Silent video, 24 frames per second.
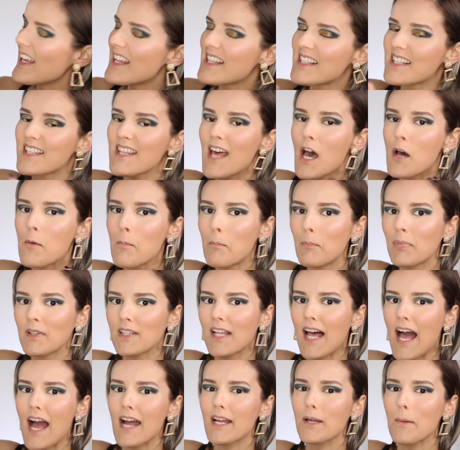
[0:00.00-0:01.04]
It's that
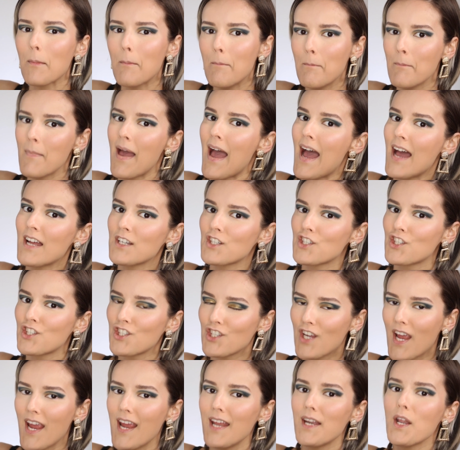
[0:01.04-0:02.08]
black matte
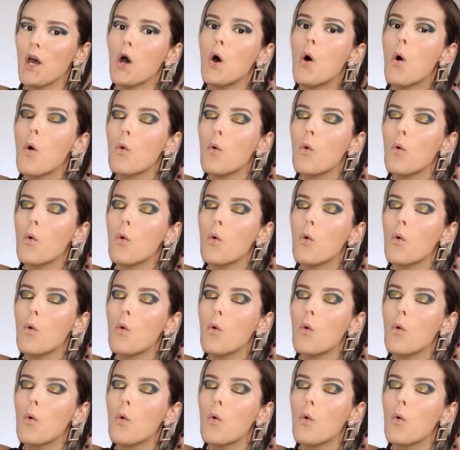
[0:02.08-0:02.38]
shade